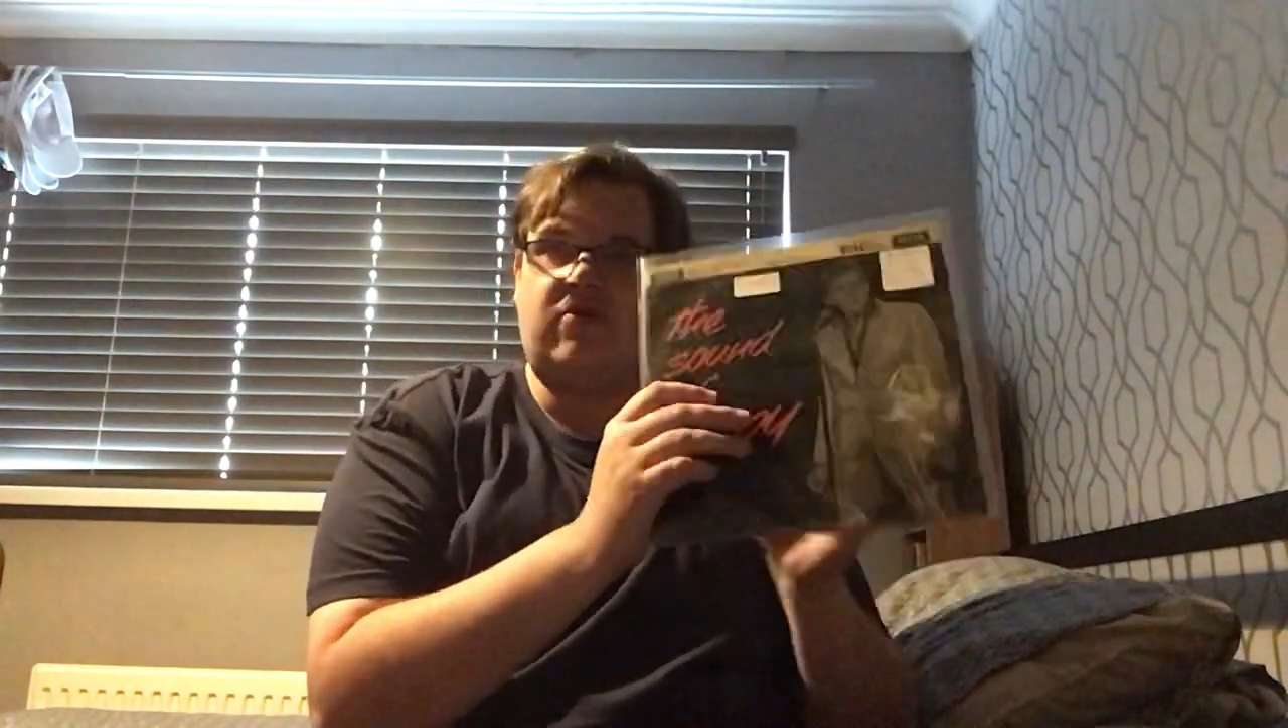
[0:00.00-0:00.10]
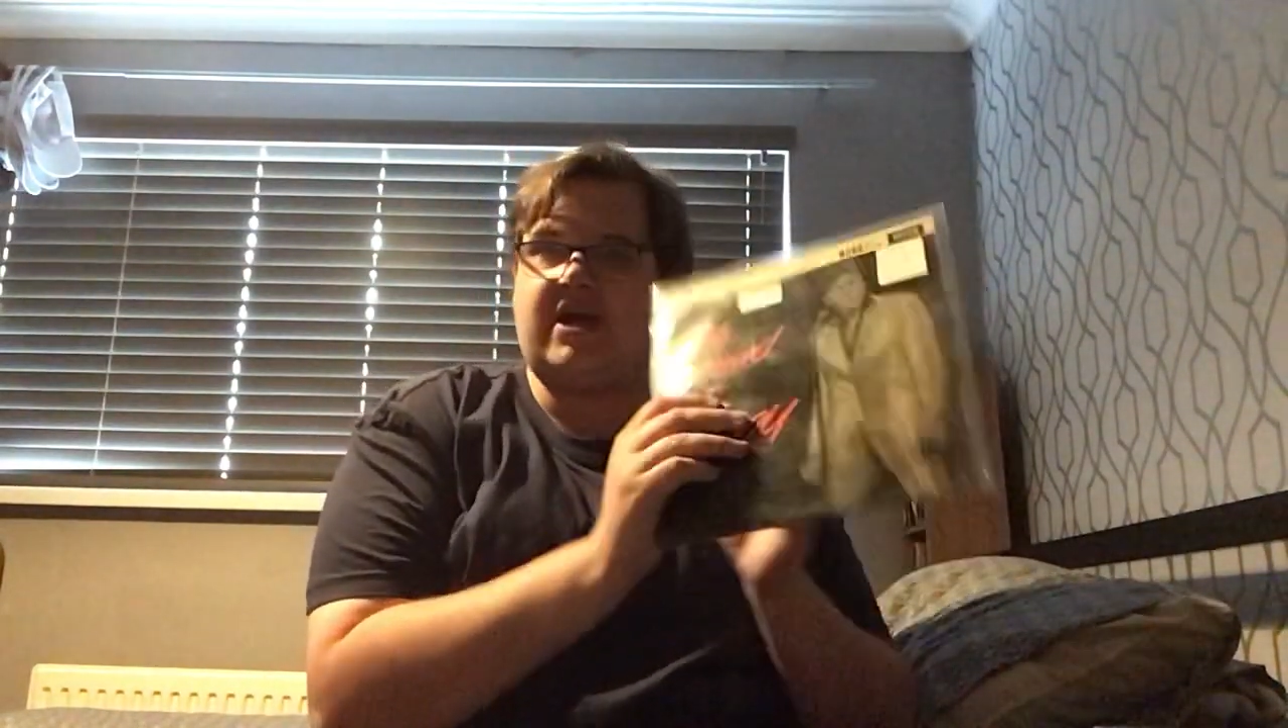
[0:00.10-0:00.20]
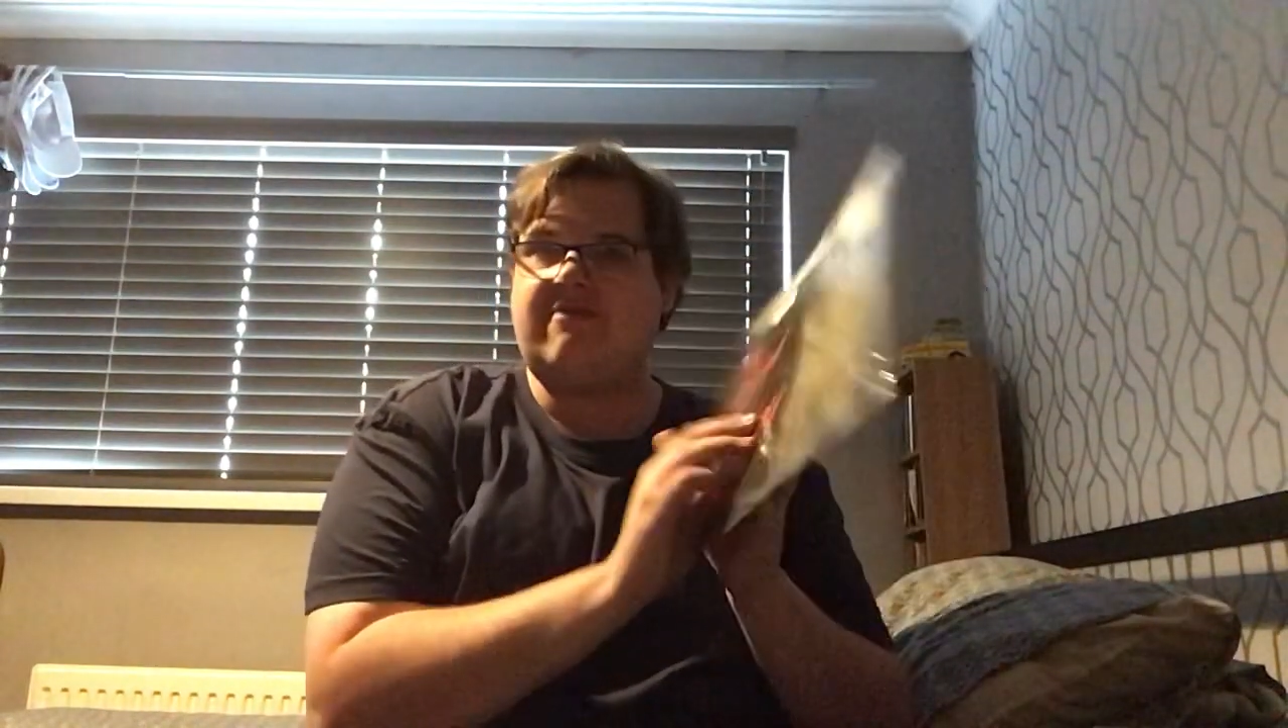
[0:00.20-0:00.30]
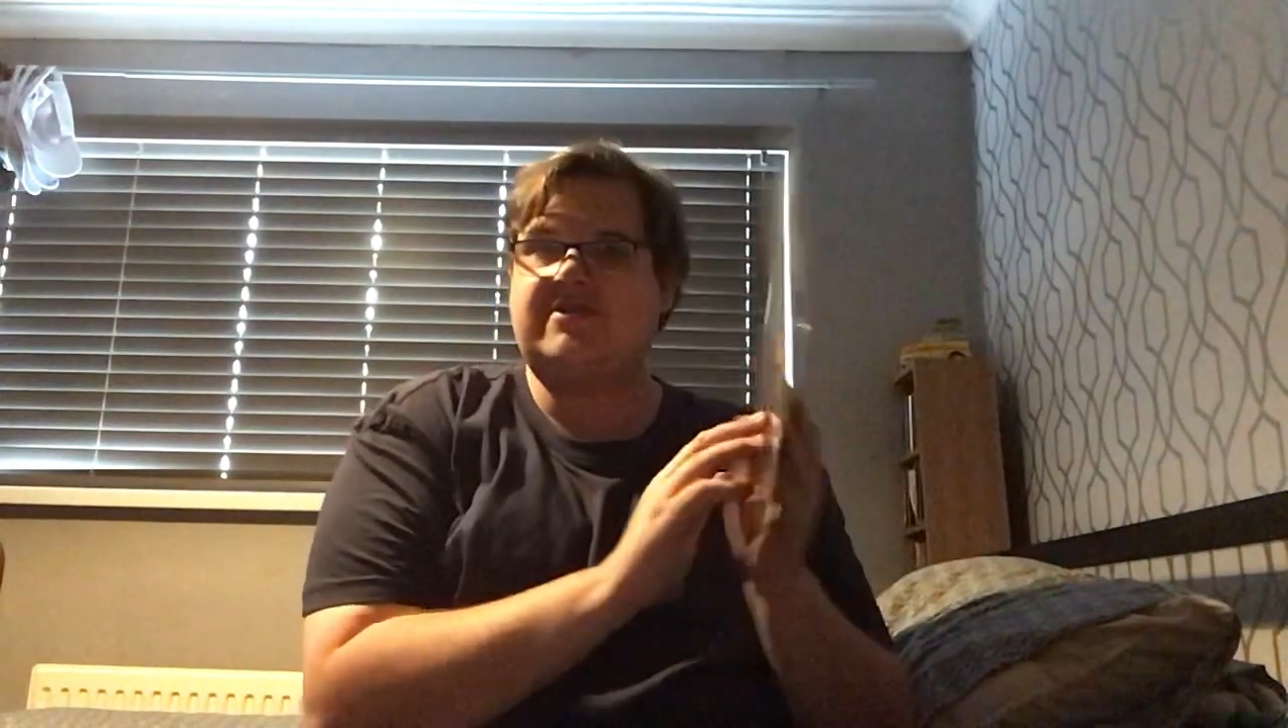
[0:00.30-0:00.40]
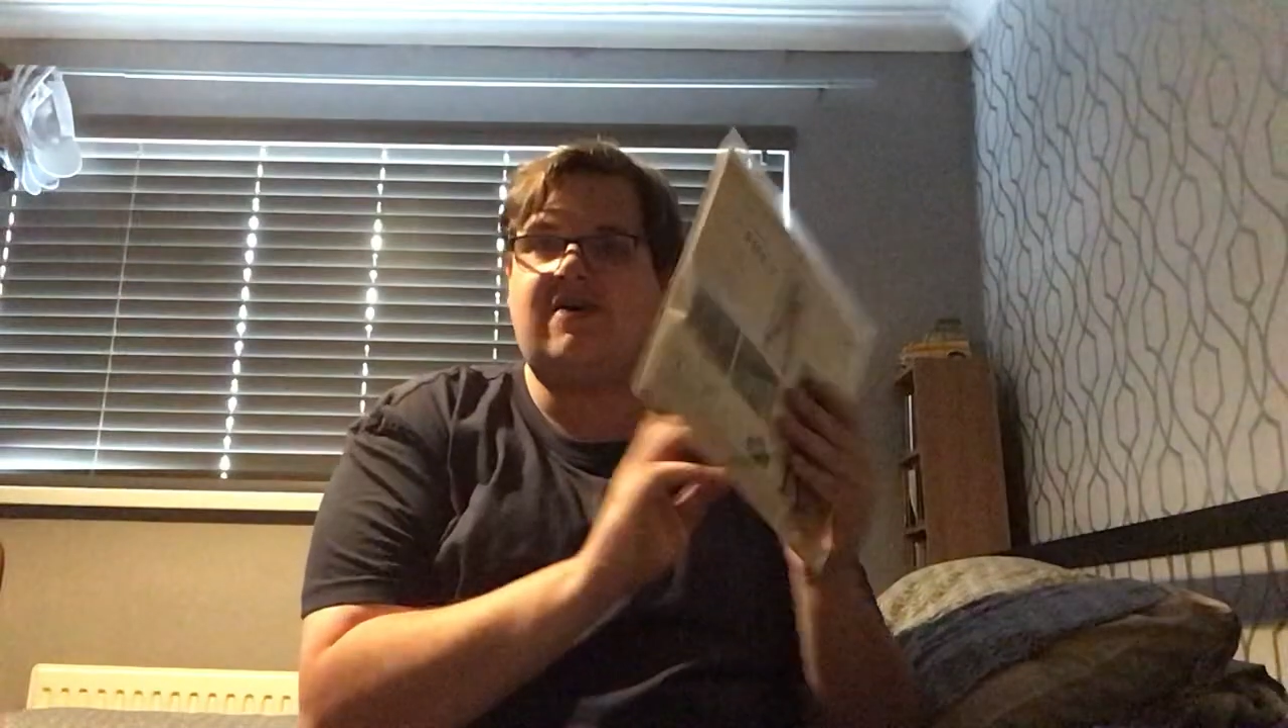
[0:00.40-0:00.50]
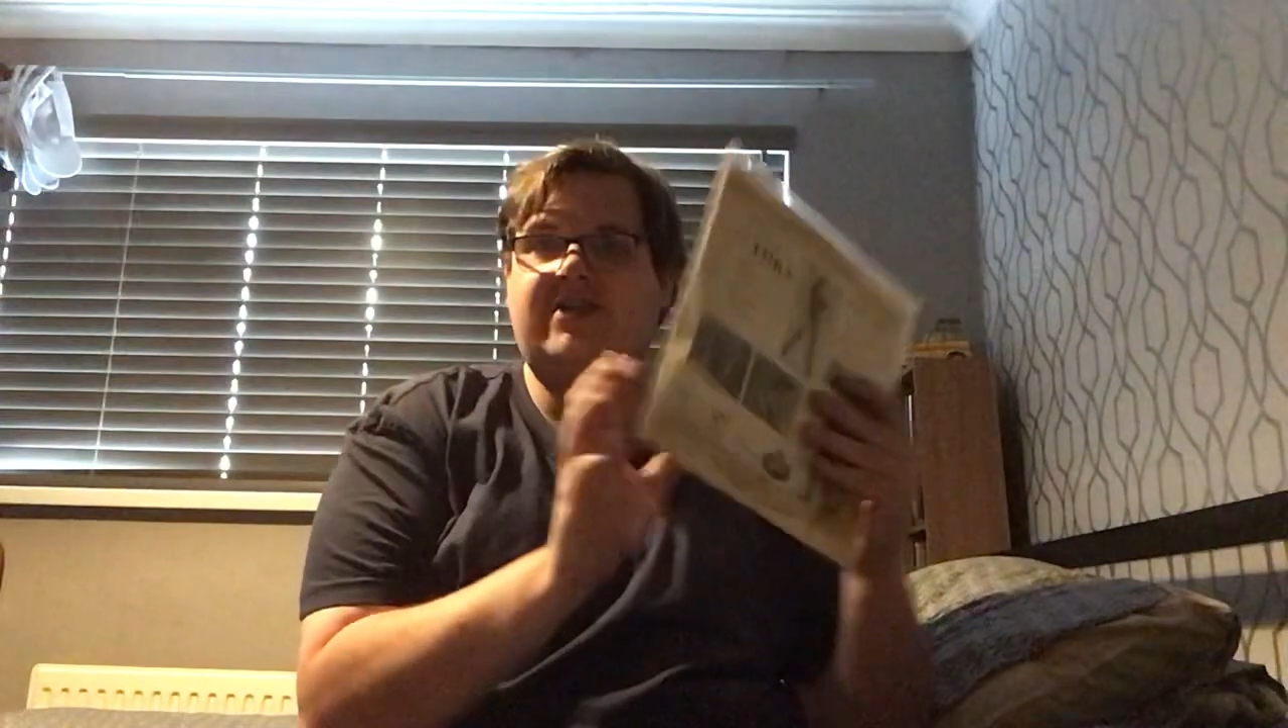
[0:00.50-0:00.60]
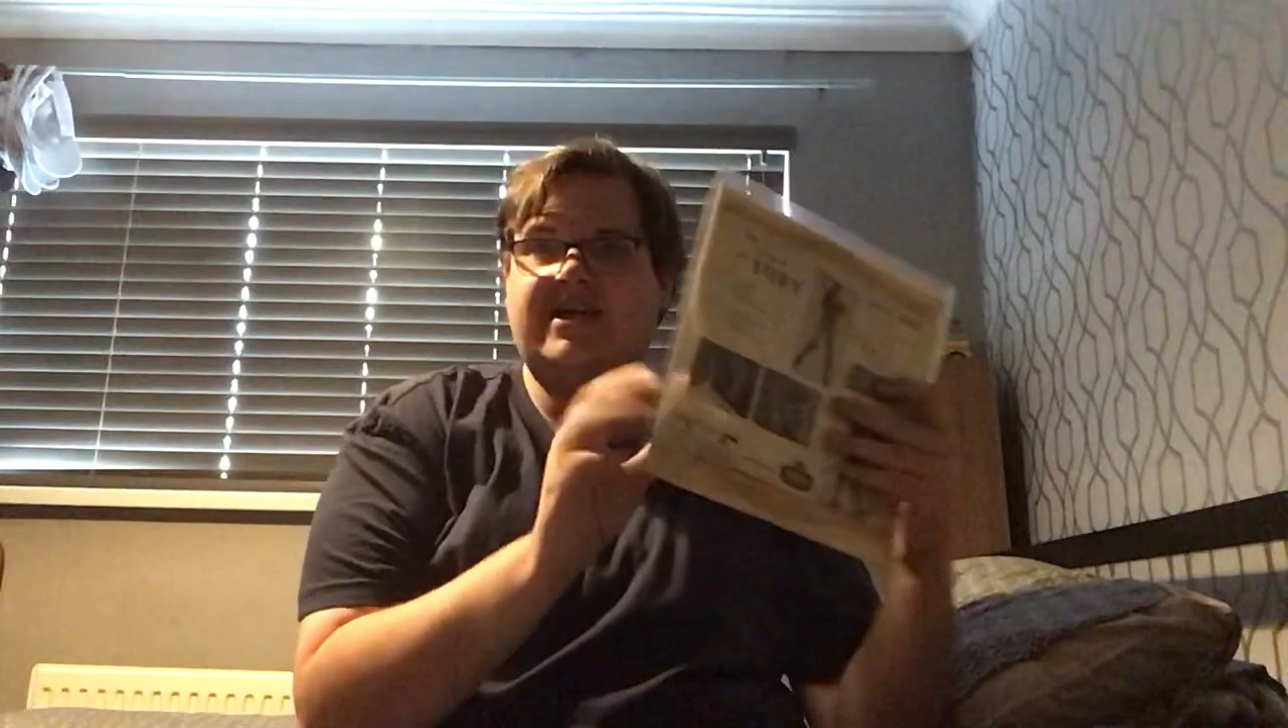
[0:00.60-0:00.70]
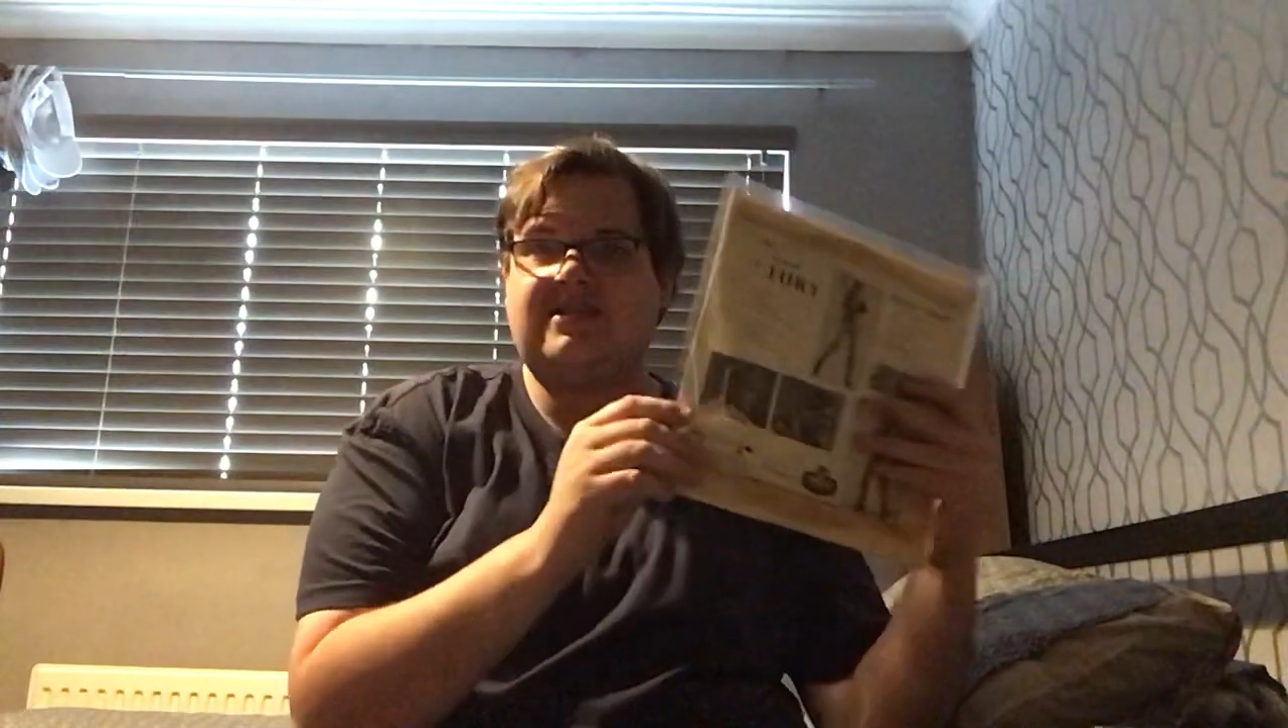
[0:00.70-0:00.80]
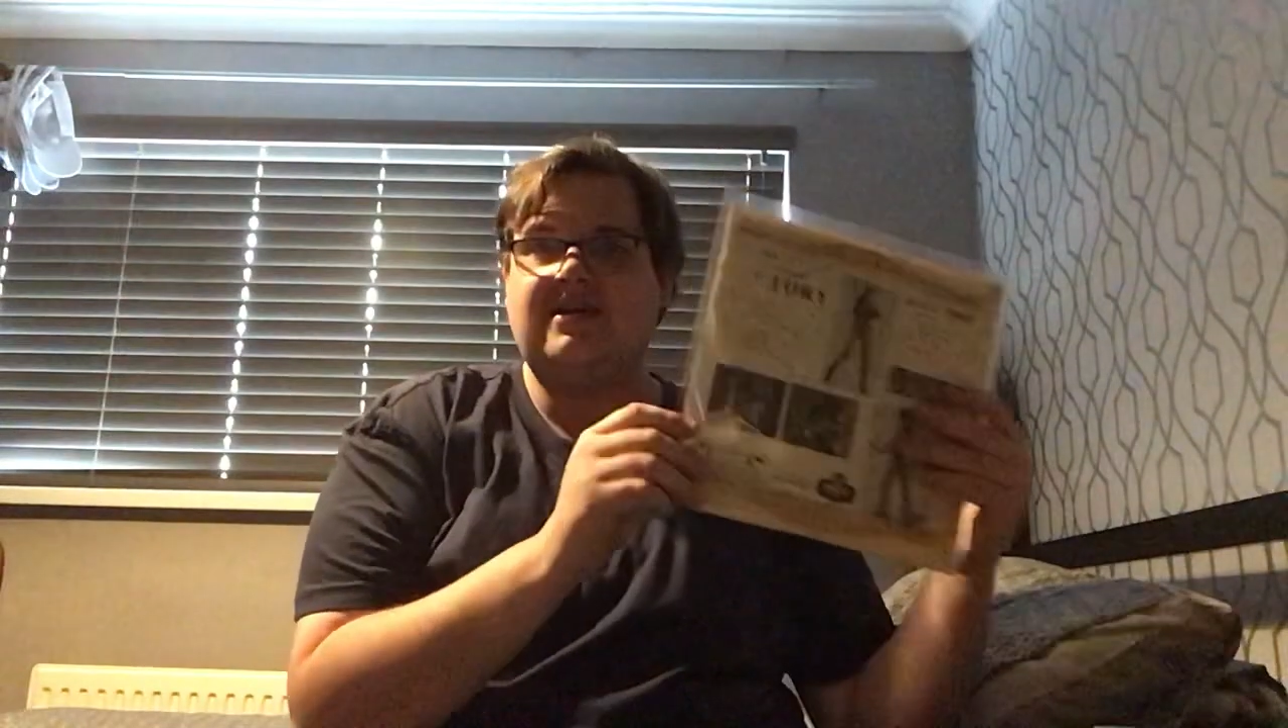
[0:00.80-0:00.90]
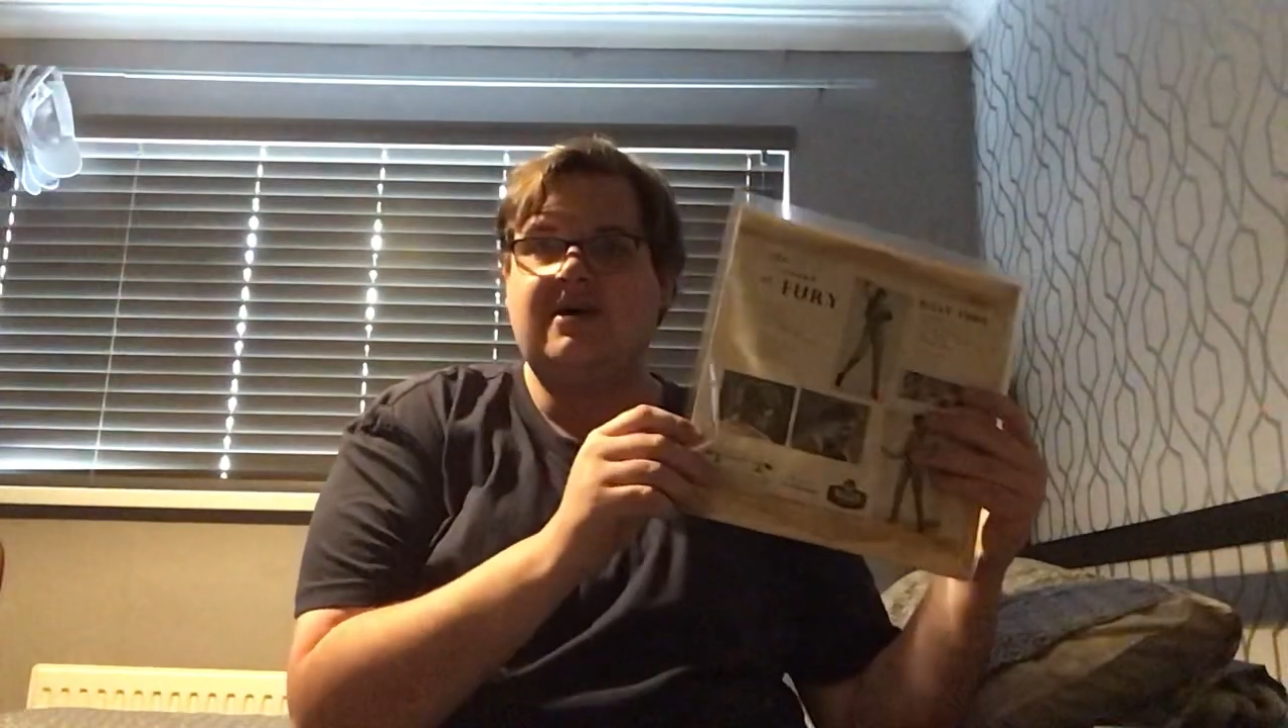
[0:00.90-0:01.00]
covers on
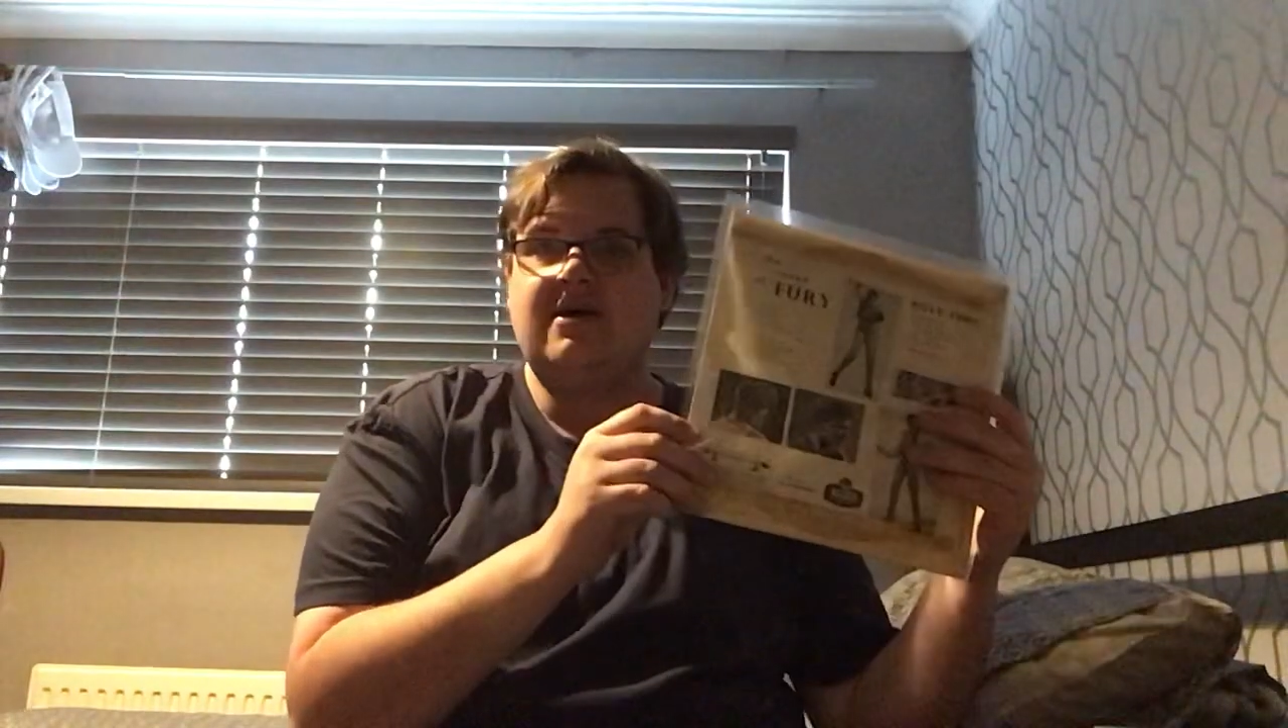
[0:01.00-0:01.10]
it,